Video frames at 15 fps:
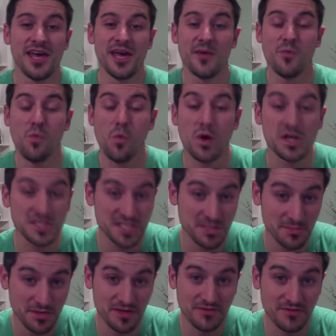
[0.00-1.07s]
and wants to
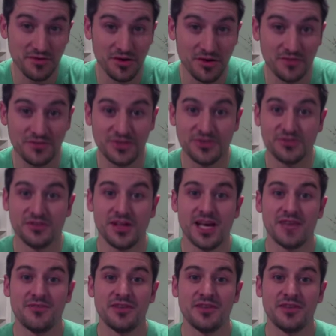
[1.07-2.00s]
be involved in your life.